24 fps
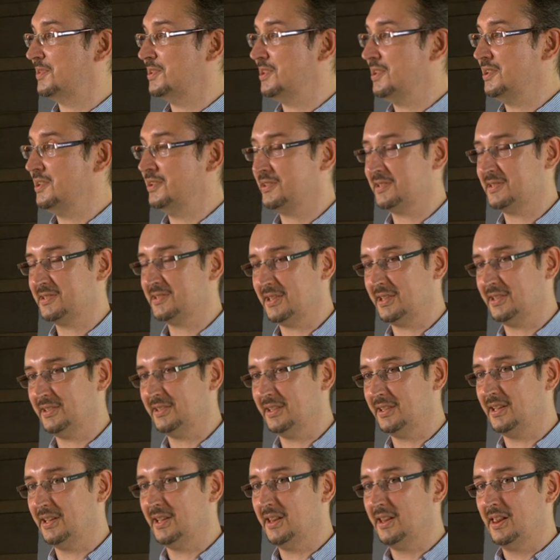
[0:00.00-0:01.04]
If we want to
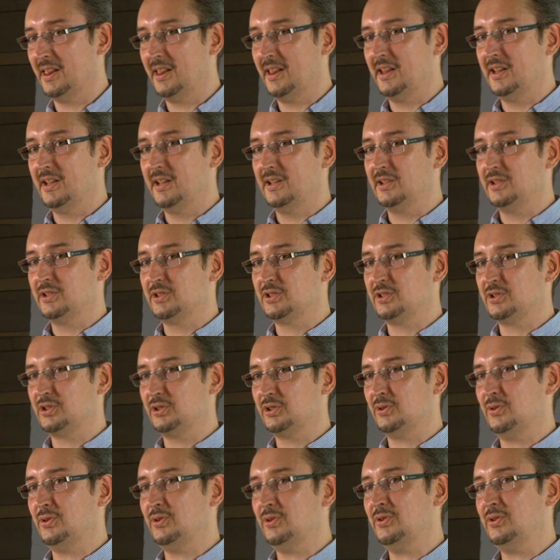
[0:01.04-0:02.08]
analyze the behavior of this
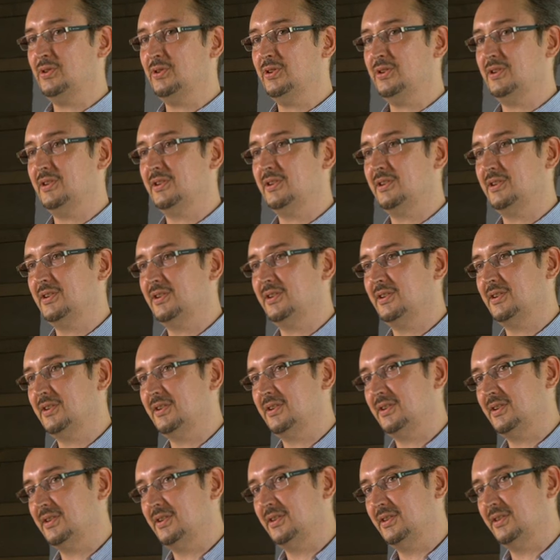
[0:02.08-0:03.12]
country, what
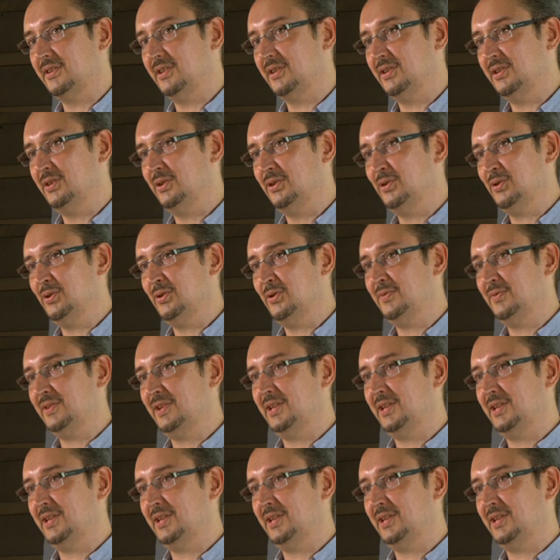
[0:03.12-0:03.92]
influences it more,